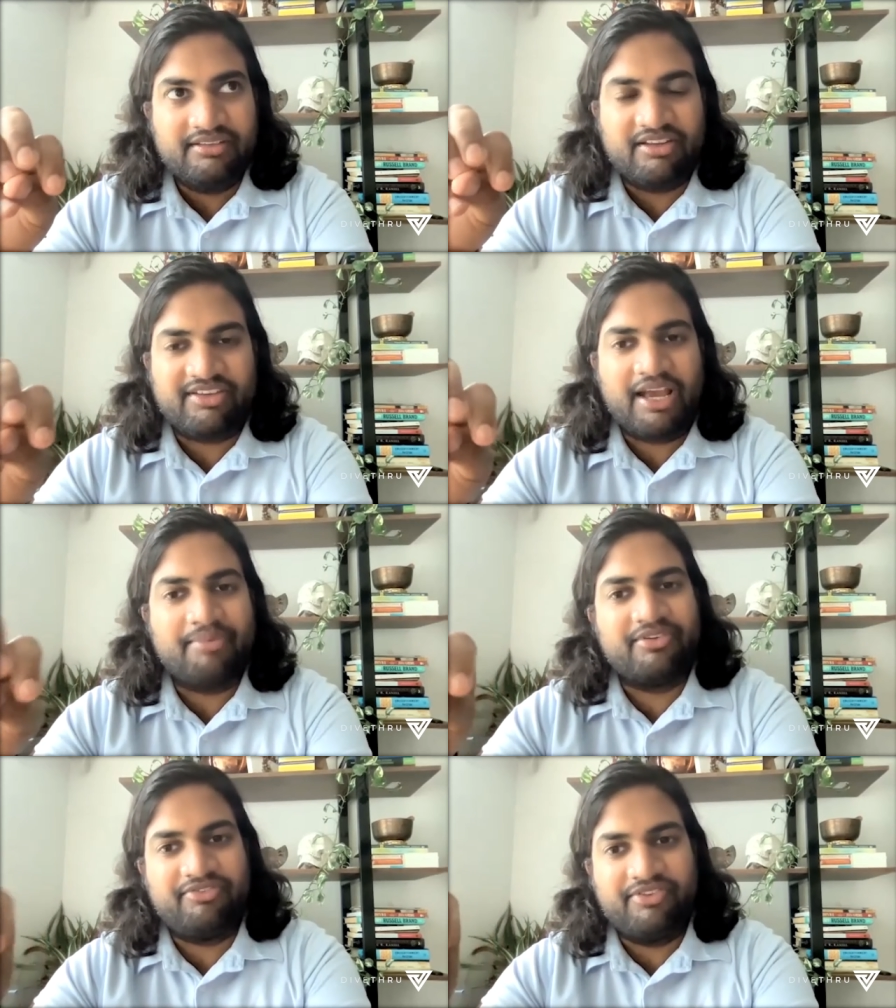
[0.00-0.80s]
the
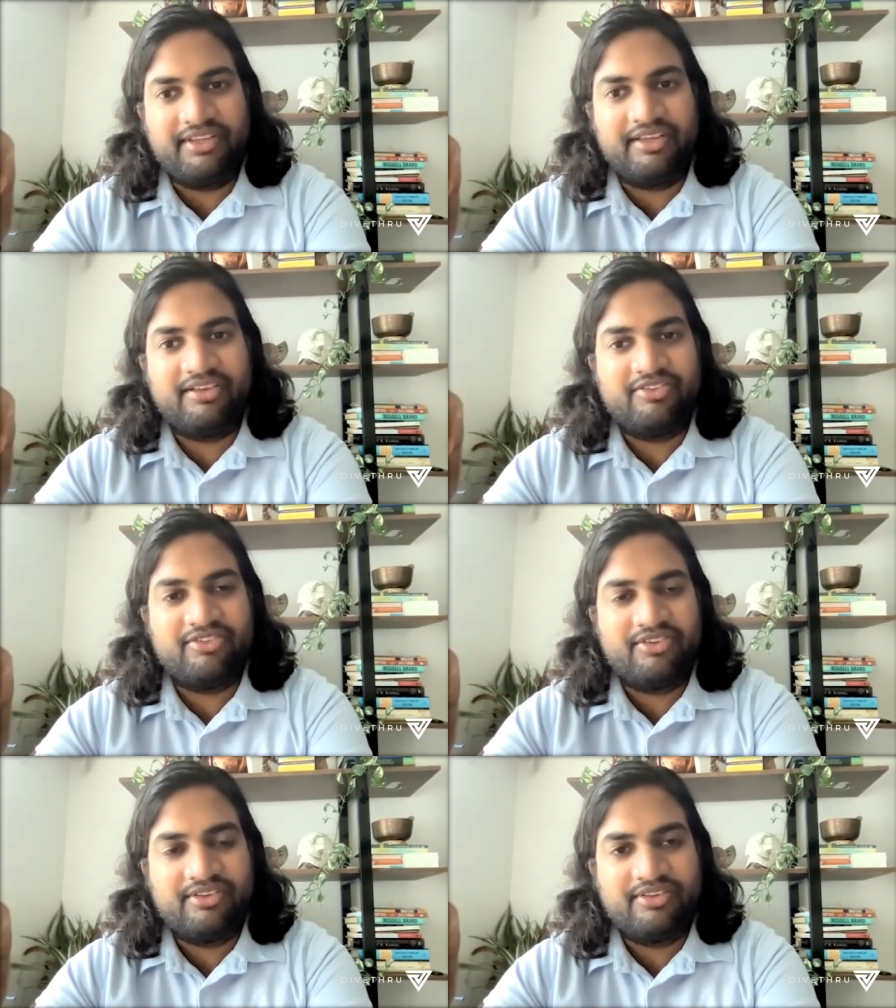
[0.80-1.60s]
types of
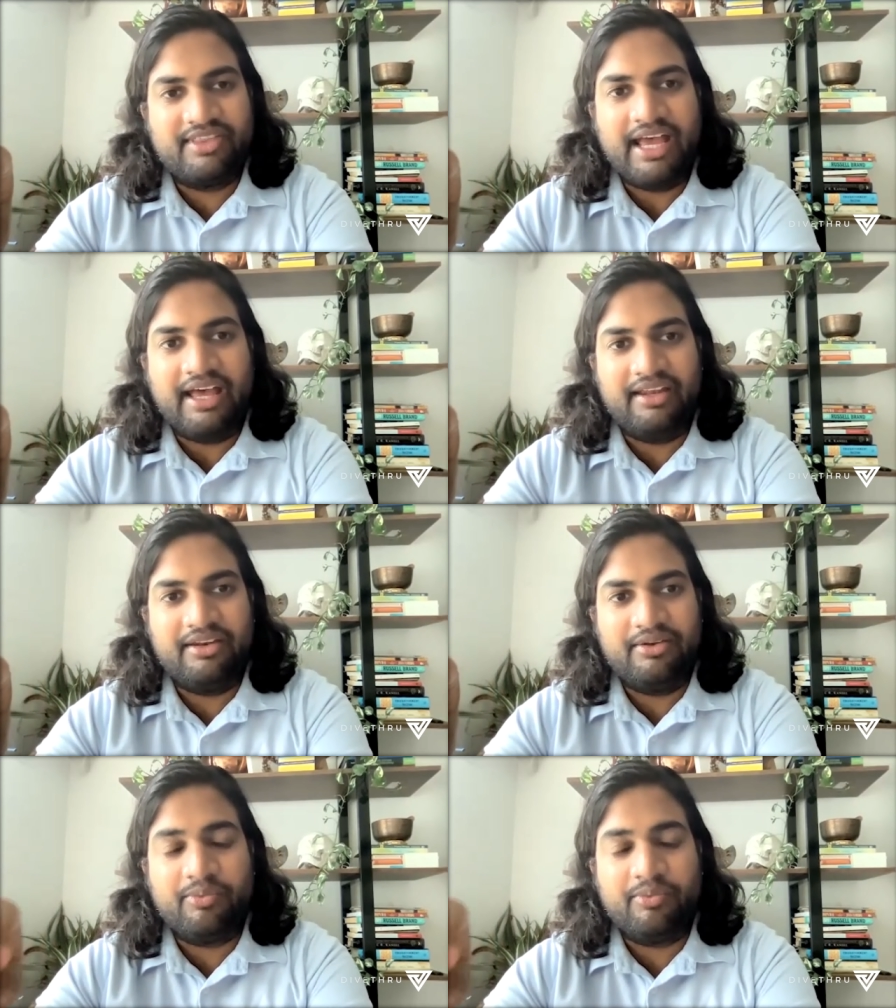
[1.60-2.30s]
feelings that